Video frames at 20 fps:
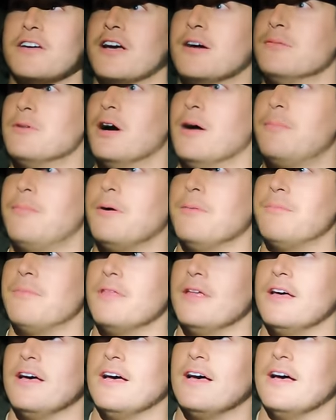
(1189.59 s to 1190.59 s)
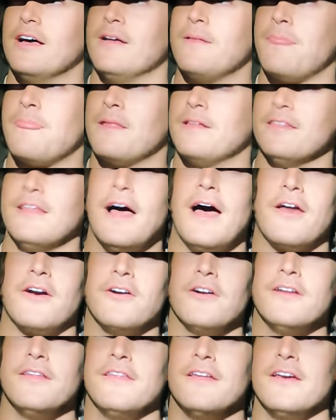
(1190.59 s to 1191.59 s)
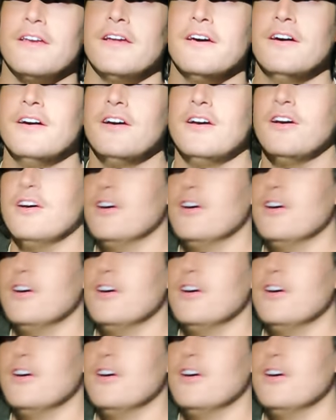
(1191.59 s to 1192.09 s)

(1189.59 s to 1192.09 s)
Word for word: to come up up the ladder, and then